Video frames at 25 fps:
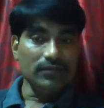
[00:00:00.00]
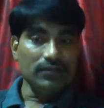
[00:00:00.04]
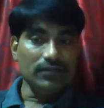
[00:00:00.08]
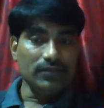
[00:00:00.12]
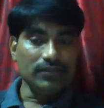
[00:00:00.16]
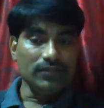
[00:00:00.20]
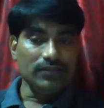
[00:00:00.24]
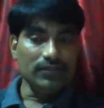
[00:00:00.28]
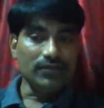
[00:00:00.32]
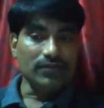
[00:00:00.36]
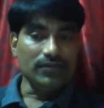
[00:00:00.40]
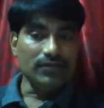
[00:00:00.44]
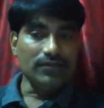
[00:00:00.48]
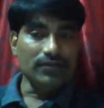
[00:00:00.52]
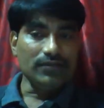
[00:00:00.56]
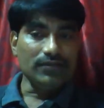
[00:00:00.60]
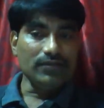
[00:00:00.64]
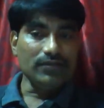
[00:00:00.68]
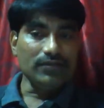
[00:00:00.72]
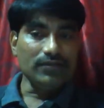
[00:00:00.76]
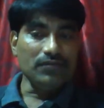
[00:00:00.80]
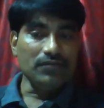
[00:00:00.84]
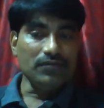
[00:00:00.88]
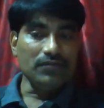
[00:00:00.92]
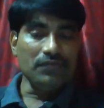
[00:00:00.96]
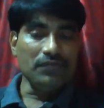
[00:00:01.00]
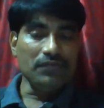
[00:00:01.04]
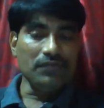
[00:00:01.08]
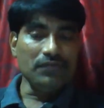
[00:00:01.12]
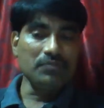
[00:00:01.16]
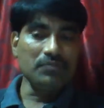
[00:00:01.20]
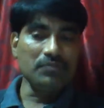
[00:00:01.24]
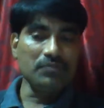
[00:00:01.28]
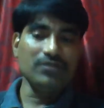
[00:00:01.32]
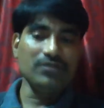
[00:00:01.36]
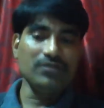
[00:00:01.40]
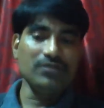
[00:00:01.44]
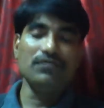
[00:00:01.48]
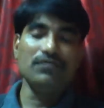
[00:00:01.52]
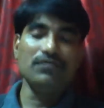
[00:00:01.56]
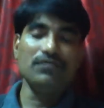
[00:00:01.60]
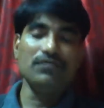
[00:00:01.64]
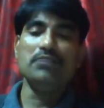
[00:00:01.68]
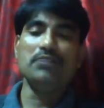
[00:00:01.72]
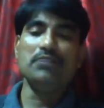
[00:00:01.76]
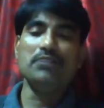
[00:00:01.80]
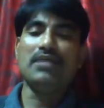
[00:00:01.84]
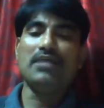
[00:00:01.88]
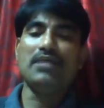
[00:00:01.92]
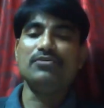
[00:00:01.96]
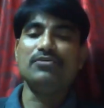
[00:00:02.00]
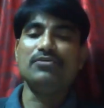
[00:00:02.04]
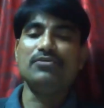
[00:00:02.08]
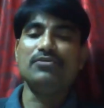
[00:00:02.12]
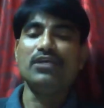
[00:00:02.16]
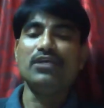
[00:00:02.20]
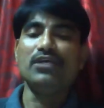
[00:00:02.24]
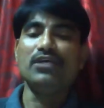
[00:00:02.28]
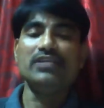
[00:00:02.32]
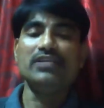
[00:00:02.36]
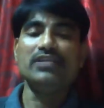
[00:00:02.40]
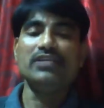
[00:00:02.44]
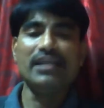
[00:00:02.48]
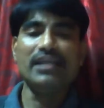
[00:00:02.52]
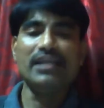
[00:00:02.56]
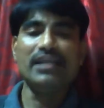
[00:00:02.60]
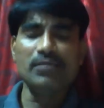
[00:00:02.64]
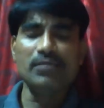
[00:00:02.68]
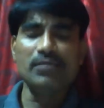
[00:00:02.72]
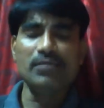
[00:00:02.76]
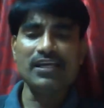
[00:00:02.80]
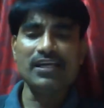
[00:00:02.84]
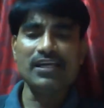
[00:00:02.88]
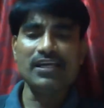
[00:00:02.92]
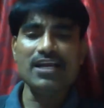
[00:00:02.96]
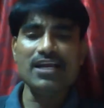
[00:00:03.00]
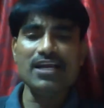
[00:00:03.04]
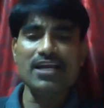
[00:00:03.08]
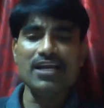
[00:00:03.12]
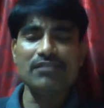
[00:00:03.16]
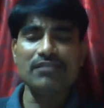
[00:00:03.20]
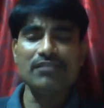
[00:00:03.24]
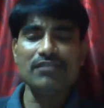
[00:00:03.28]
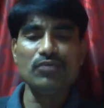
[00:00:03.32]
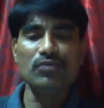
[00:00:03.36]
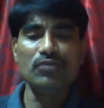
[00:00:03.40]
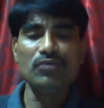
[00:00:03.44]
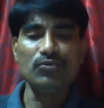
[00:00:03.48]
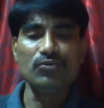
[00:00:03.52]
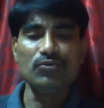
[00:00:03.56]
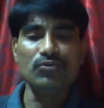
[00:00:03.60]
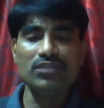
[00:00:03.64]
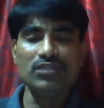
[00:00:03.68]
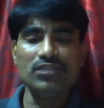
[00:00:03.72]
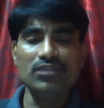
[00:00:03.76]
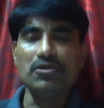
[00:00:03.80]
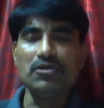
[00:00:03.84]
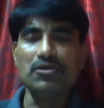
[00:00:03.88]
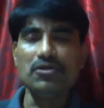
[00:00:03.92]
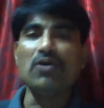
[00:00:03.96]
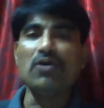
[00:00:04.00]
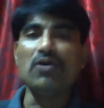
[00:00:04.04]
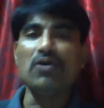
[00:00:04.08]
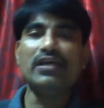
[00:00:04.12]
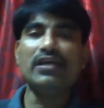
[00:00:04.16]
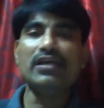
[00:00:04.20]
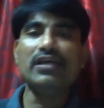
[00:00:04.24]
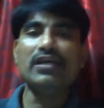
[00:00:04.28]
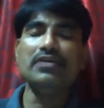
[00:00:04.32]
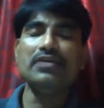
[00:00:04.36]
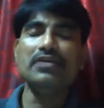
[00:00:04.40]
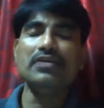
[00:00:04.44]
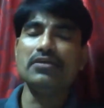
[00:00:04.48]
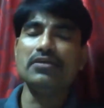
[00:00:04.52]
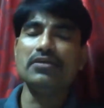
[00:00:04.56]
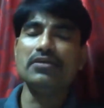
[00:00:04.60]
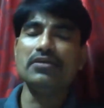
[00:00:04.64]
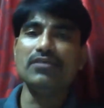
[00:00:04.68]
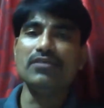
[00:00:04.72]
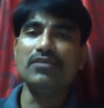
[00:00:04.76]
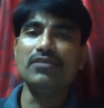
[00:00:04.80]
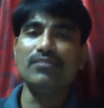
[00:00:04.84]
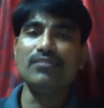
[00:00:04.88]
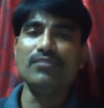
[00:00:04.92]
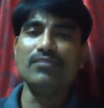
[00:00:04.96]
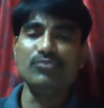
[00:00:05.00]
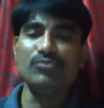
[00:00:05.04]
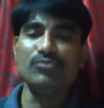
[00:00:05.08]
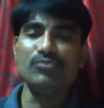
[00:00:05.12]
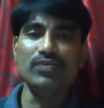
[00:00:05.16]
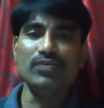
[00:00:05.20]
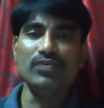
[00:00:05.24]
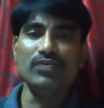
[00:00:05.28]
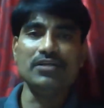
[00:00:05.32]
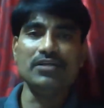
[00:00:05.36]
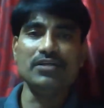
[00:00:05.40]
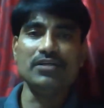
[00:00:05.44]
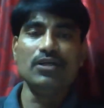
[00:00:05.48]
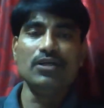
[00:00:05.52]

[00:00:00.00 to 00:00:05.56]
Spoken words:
The fifth verb, as you can see, deliberately I have given you these odd irregular verbs so that